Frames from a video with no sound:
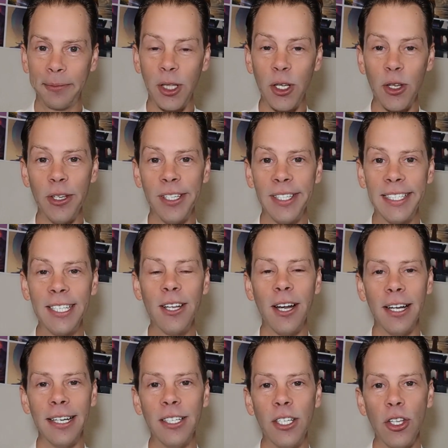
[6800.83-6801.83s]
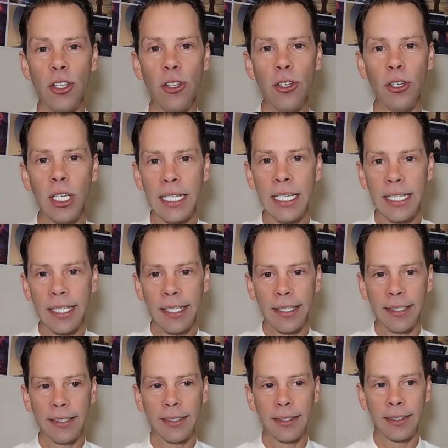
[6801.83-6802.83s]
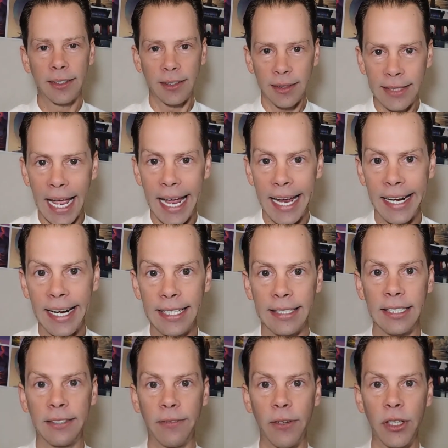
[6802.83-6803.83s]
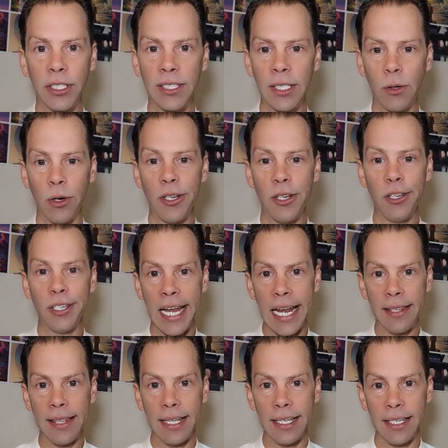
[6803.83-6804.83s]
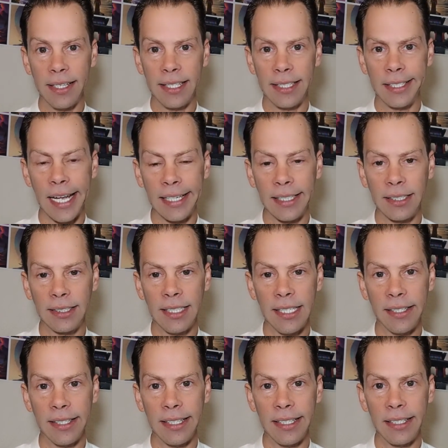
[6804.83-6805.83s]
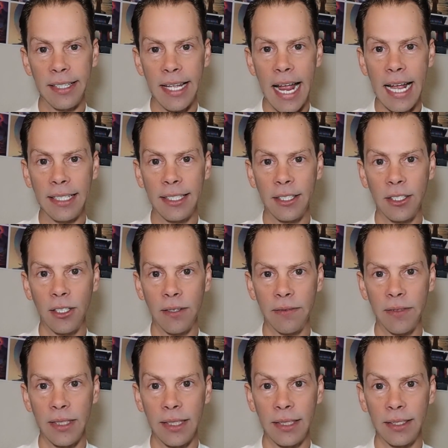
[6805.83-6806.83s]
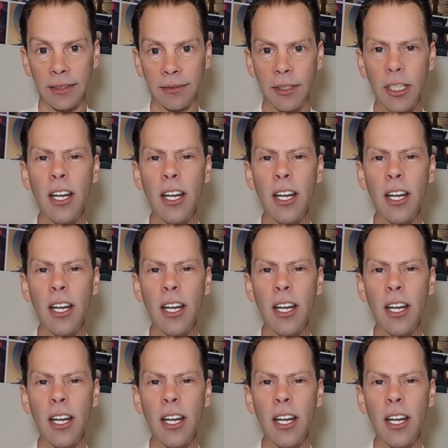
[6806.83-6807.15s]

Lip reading: Do you take it as its first thing, or do you take the subtlety, the essence of the,